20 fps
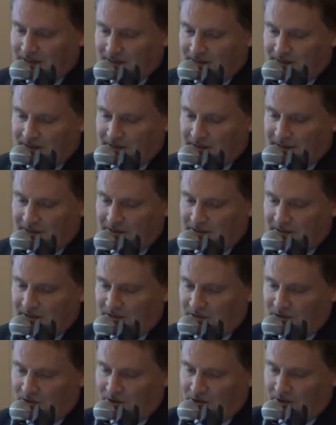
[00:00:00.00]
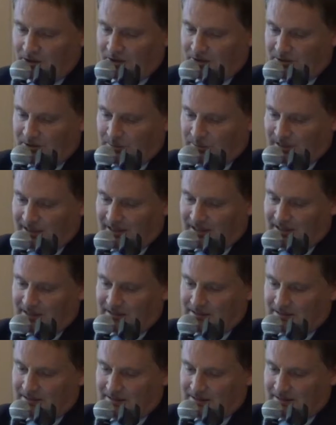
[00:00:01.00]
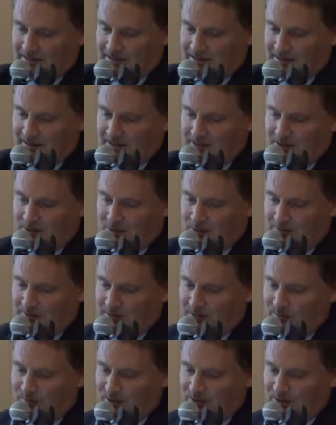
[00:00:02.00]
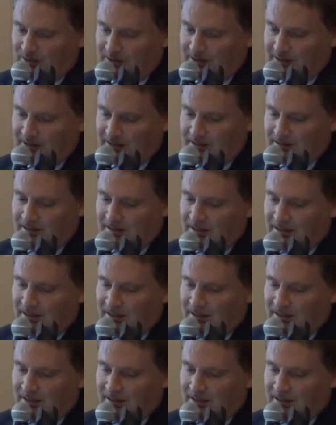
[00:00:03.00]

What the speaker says: So that's the new loans part and sort of in the middle there.